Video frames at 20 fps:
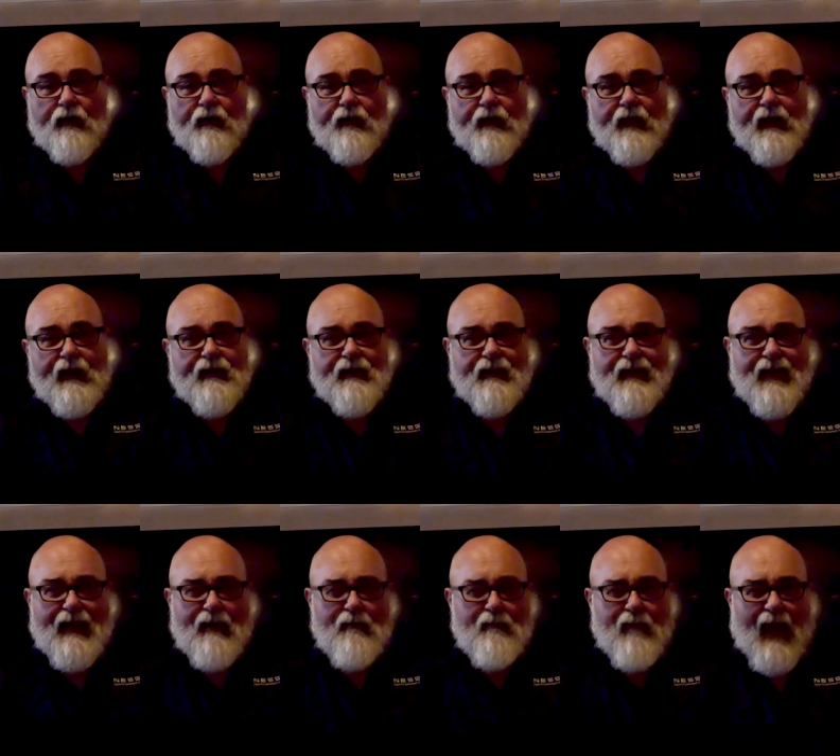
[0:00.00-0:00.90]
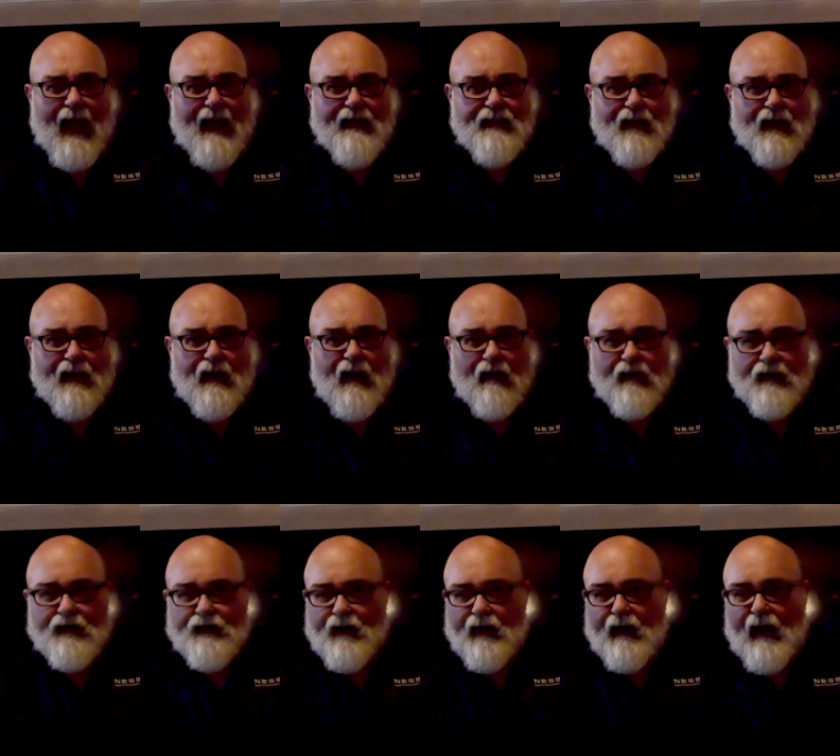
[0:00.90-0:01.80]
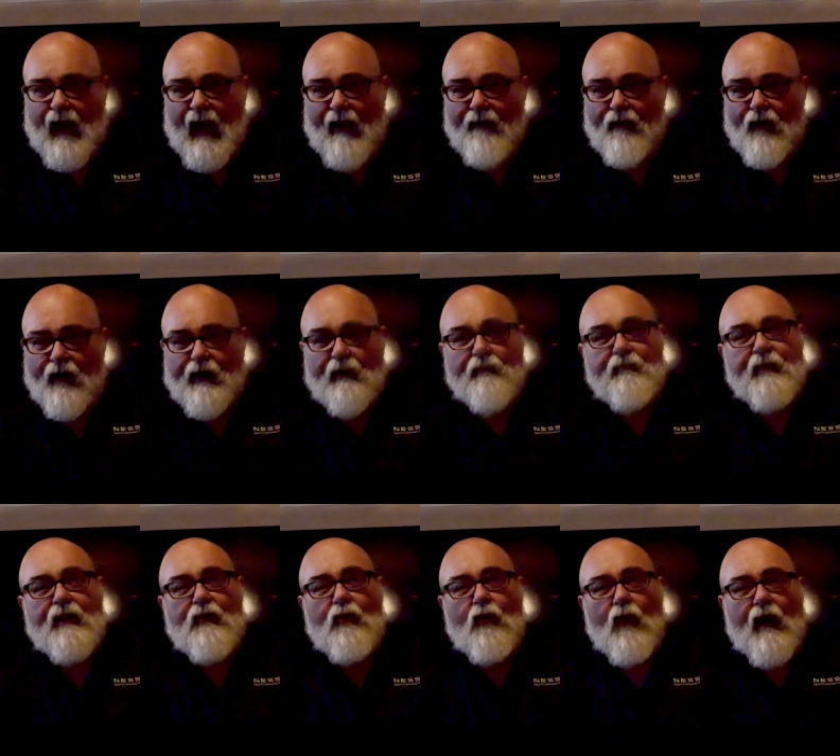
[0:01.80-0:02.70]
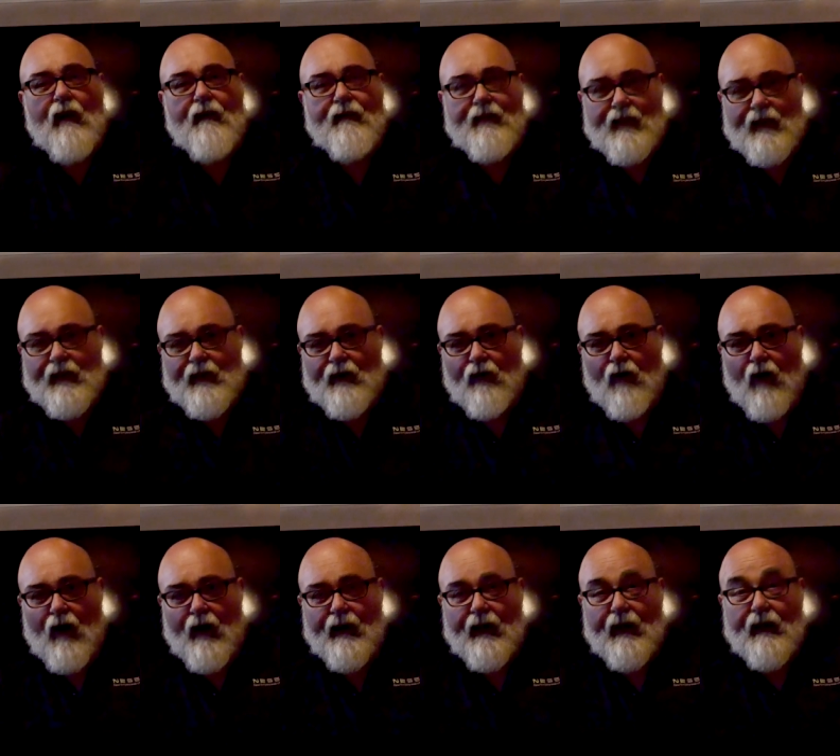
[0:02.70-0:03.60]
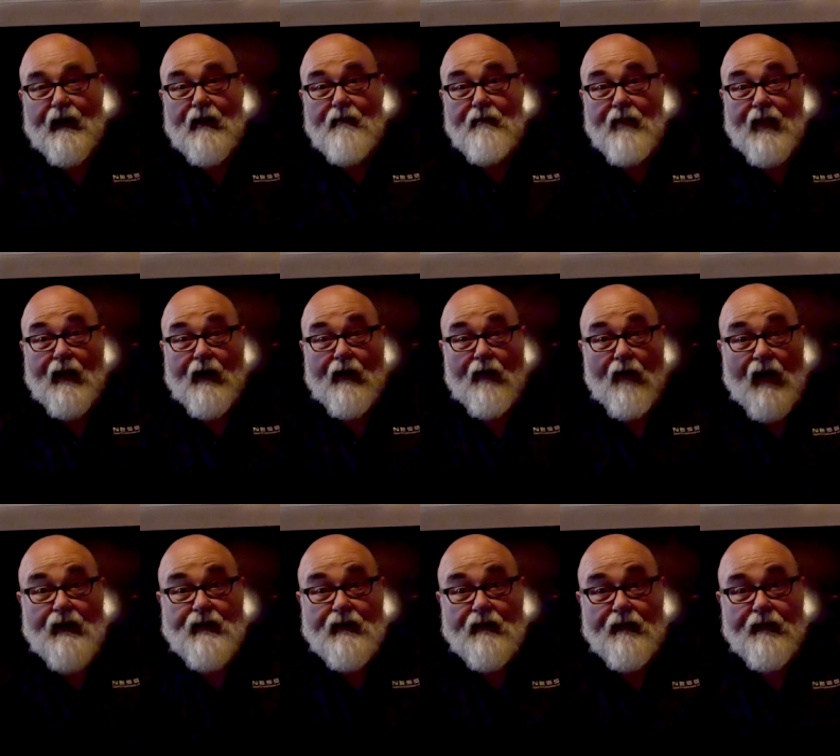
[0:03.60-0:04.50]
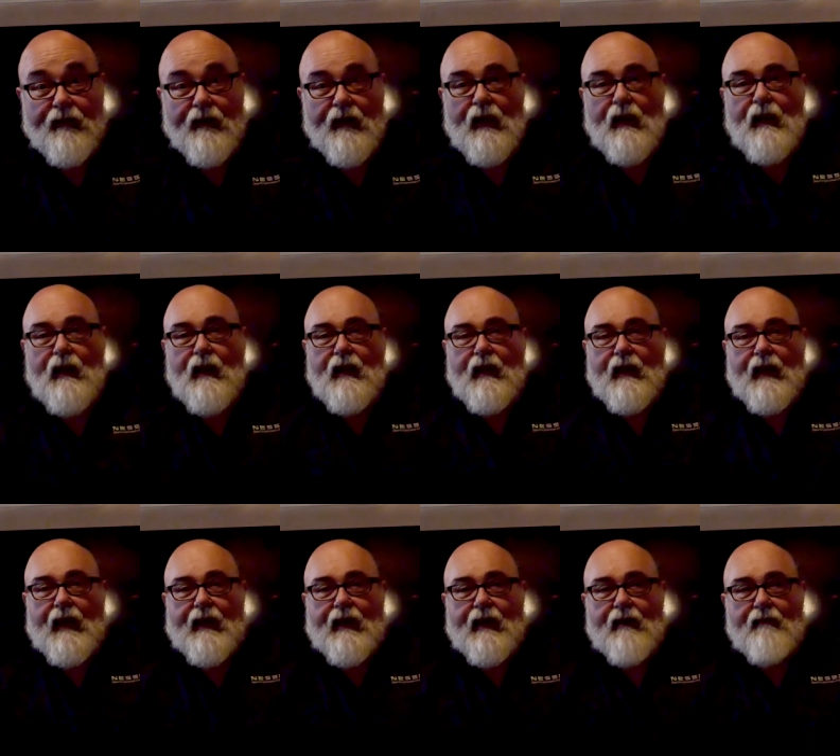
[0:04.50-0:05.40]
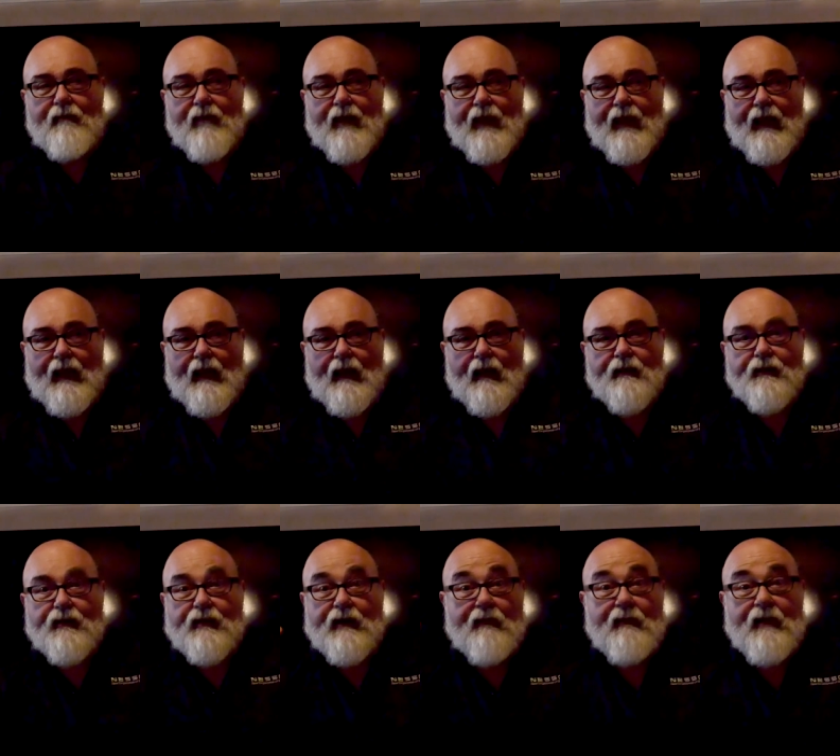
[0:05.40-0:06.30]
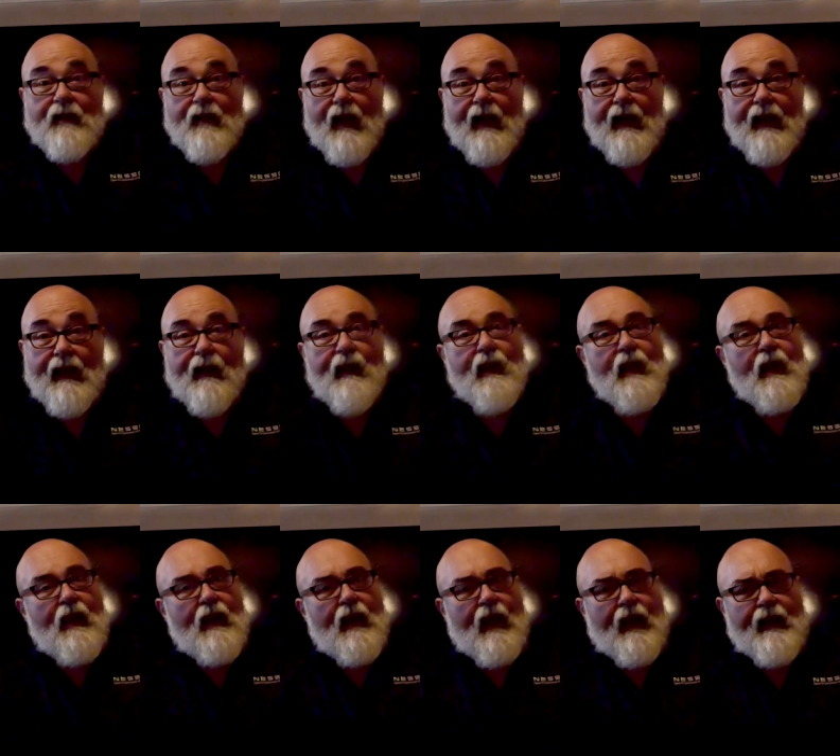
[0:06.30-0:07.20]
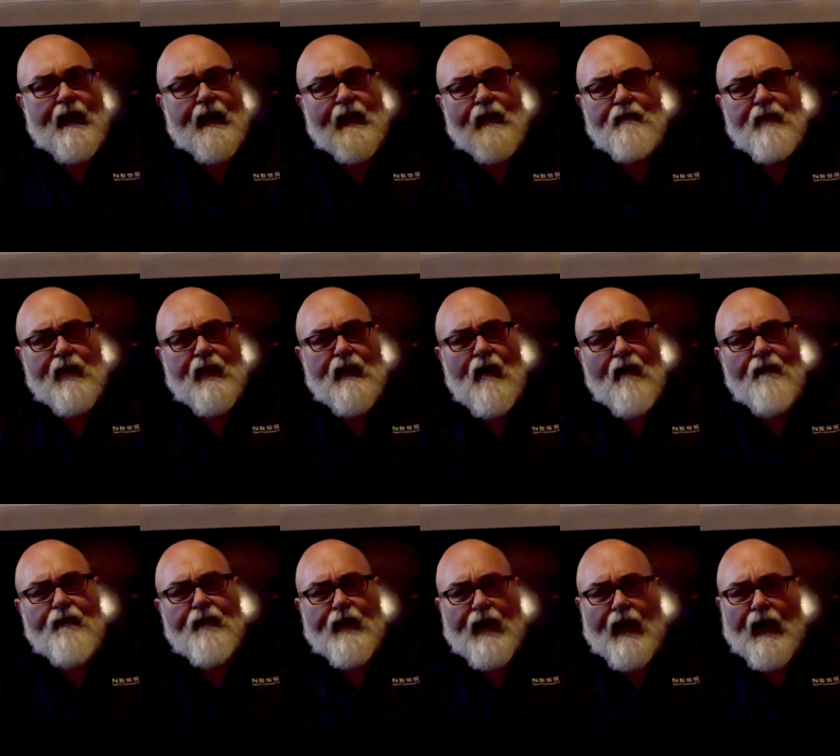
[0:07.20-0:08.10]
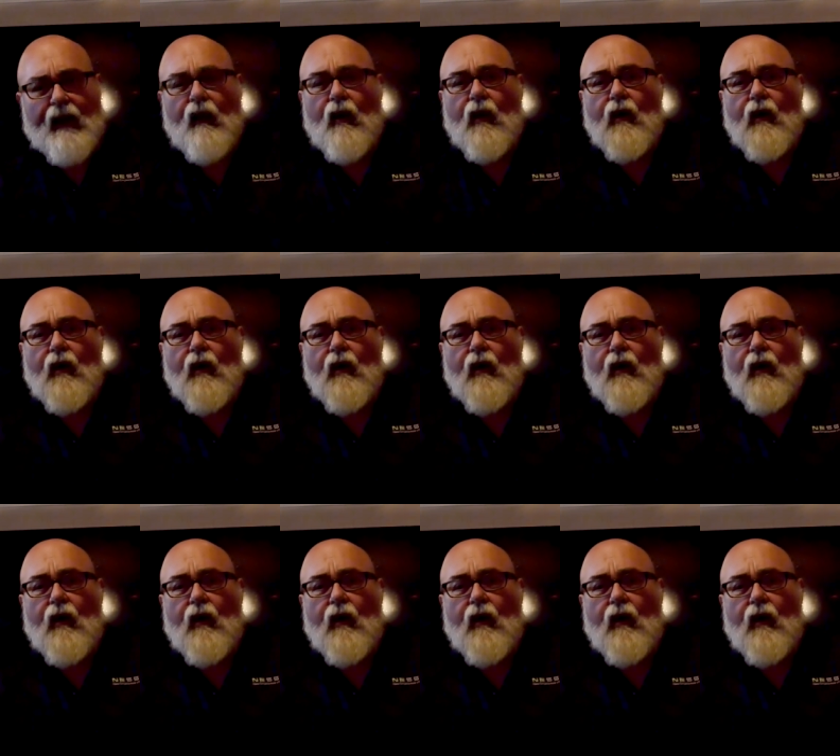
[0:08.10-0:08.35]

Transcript: these are the impacts that colors can have on you. Be aware of it in your art. It can be aggressive. It can be stimulating and it can be comforting,